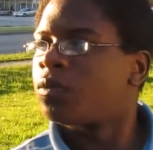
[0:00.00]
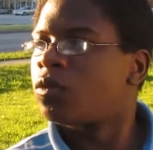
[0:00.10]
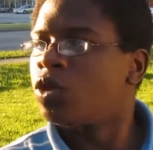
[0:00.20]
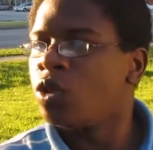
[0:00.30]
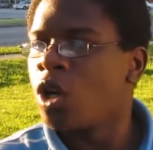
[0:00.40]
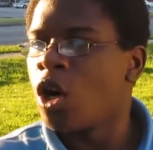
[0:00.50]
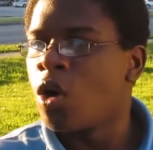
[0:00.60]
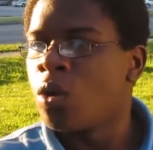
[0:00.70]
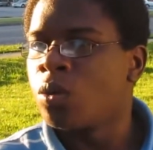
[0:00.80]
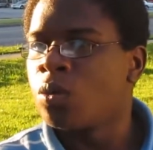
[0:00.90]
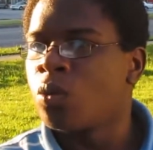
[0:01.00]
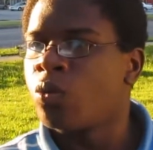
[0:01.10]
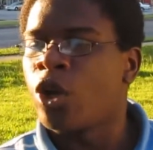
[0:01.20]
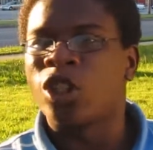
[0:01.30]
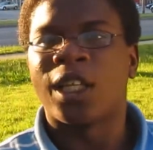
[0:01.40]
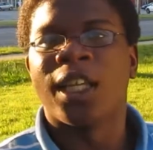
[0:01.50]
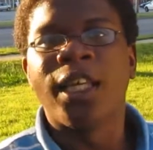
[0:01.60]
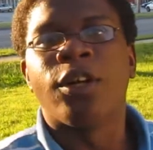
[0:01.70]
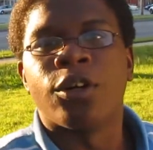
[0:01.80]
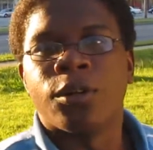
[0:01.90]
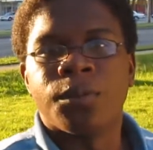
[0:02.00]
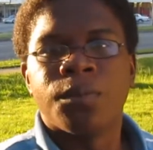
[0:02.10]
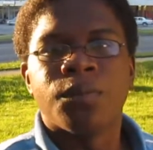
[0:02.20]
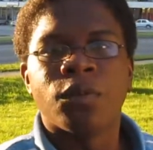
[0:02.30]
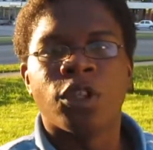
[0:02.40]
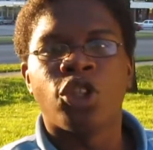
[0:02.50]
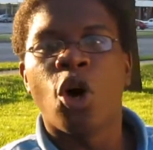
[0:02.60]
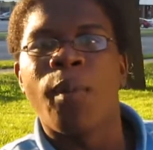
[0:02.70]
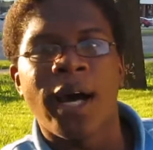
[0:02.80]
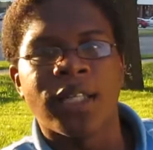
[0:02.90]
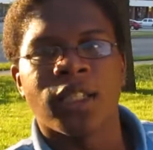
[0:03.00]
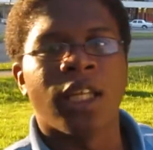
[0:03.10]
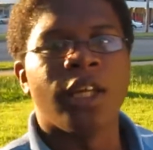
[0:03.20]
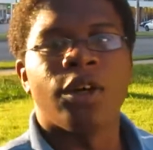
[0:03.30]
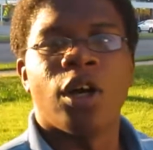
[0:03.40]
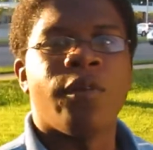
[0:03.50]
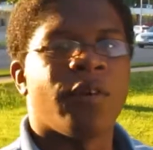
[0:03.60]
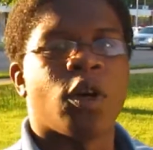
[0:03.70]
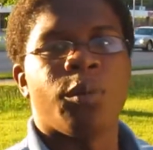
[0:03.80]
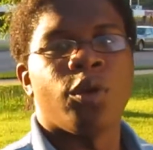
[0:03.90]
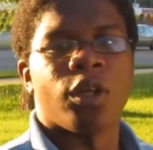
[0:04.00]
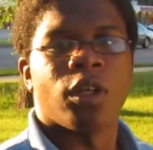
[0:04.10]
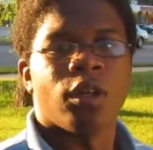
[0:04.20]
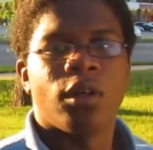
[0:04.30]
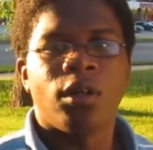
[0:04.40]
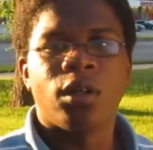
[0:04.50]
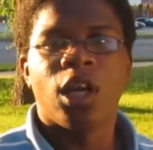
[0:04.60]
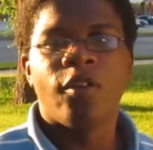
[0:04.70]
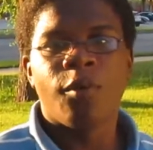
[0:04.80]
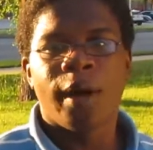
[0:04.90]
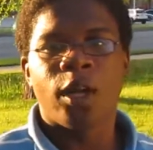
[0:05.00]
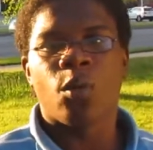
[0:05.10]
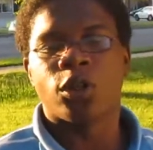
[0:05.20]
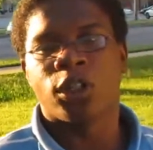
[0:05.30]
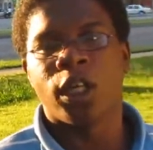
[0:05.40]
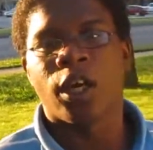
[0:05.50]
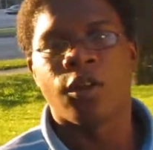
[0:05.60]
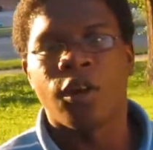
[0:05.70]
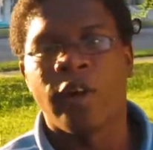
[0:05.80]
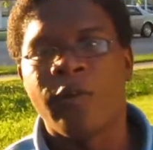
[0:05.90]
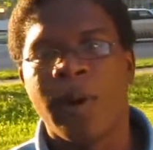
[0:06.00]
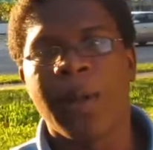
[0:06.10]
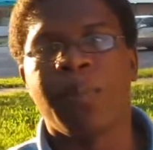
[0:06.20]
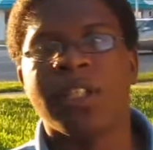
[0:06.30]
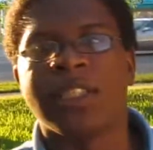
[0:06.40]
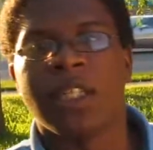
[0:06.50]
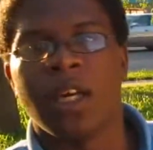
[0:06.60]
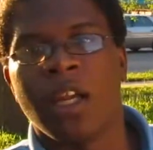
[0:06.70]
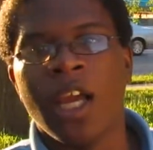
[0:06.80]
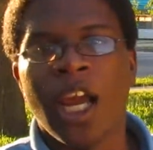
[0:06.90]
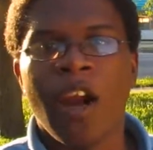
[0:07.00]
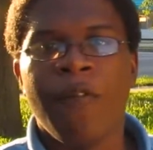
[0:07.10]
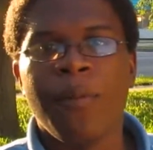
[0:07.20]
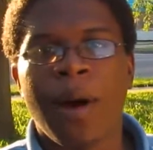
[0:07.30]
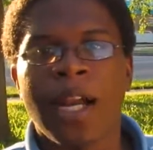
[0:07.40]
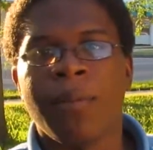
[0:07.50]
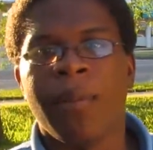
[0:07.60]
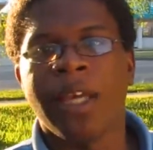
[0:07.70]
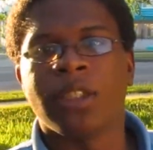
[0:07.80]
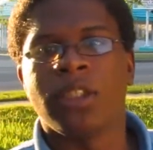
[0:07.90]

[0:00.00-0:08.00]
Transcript: you know, there's a leader, because nobody's a leader of a community. everybody works together. Everybody puts in. Everybody makes